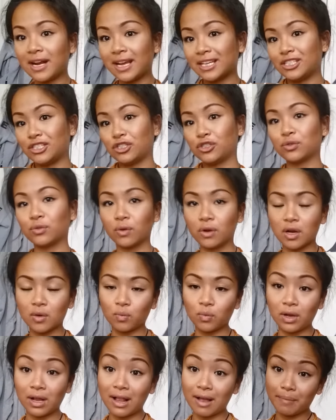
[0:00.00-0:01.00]
that I can just throw
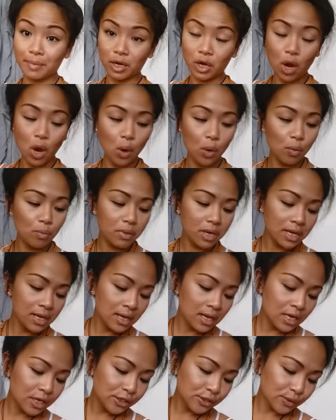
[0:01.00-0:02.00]
on while I'm at home.
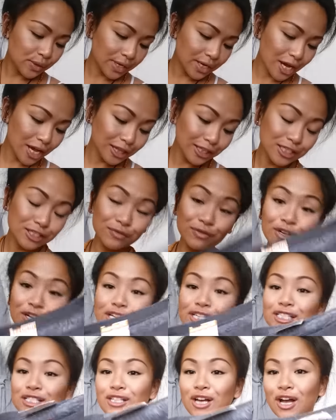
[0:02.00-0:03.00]
So I got this for
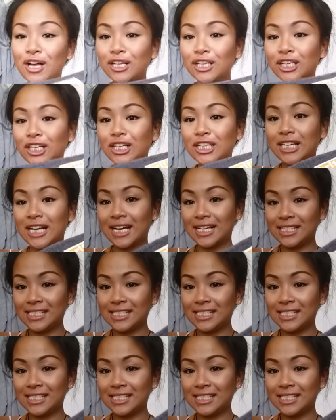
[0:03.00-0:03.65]
$1.98.